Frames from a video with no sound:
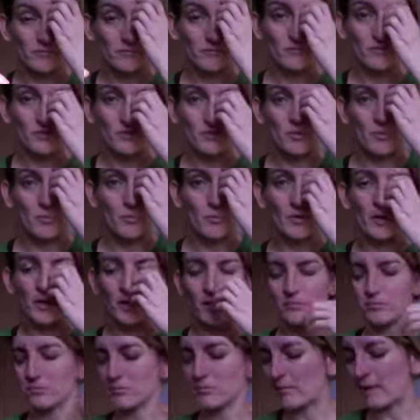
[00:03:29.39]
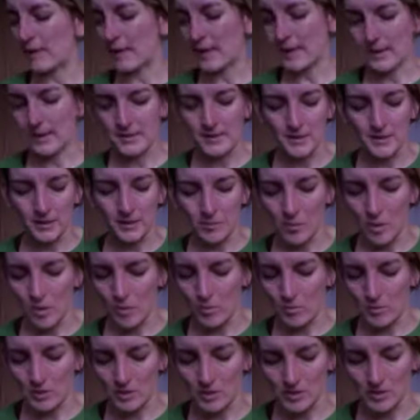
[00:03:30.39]
somewhere else at the
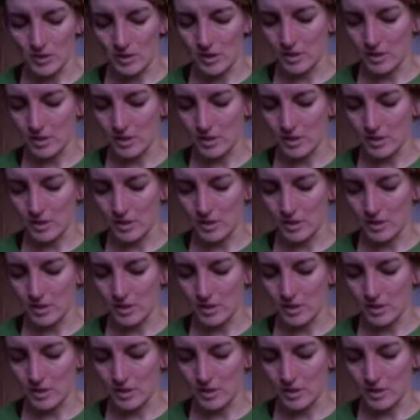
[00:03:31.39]
moment.